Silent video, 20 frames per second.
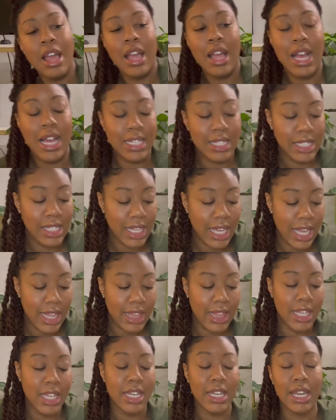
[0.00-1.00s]
I did
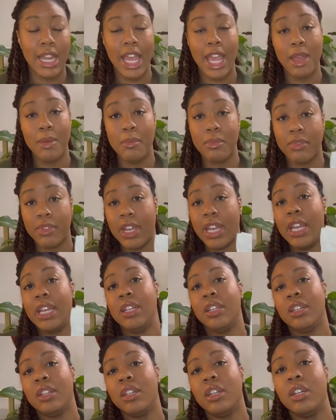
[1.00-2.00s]
get the name
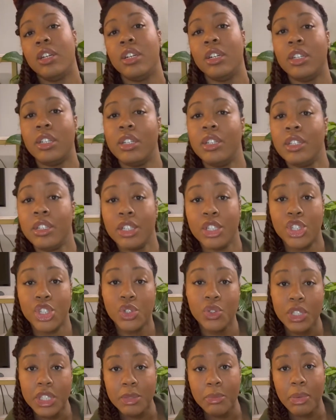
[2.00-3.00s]
brand
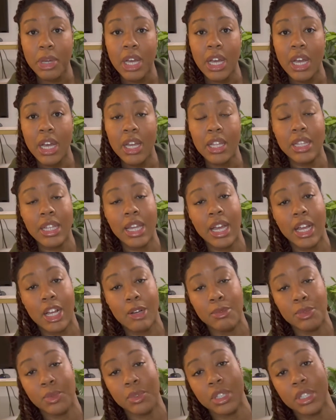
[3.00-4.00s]
Lechuza Pond that
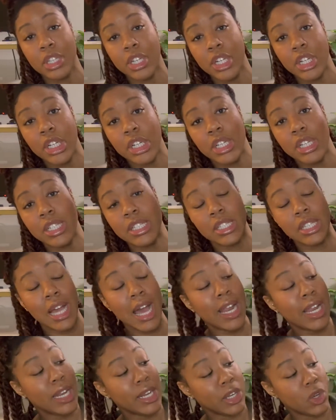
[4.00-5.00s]
comes with their, I
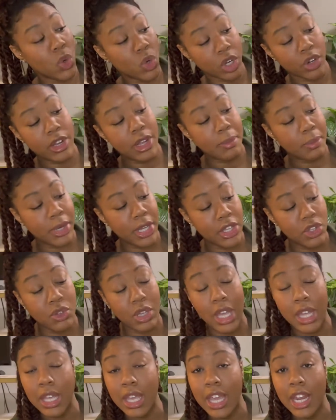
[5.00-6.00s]
didn't order it, but you
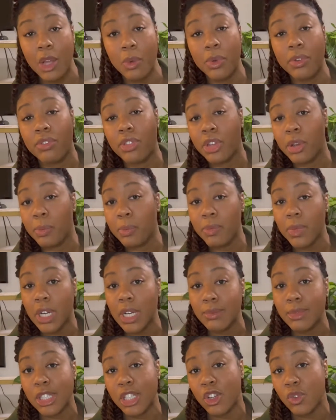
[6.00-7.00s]
can get it with their
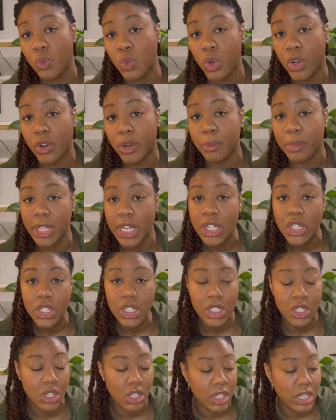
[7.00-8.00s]
self-watering planters
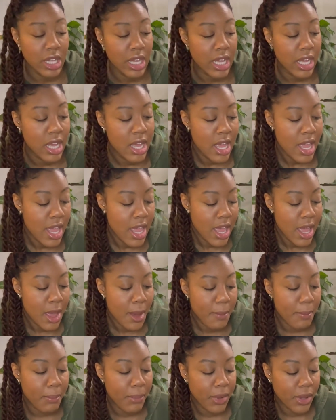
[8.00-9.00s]
and all of that.
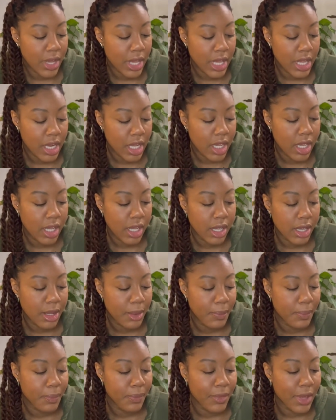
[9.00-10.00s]
But
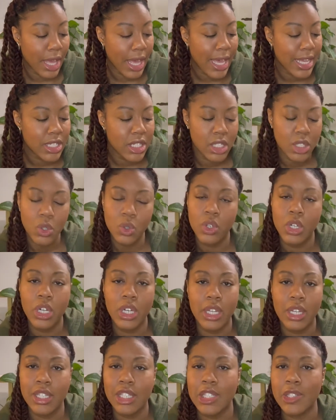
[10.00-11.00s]
I just ordered
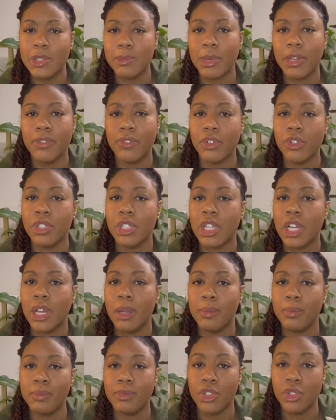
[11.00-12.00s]
it because it was my first
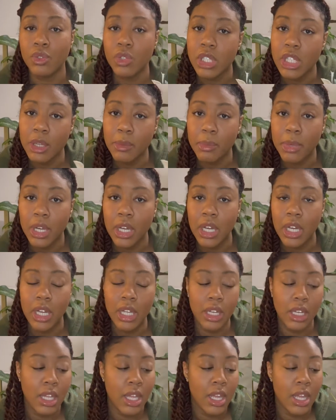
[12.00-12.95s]
time using Pond,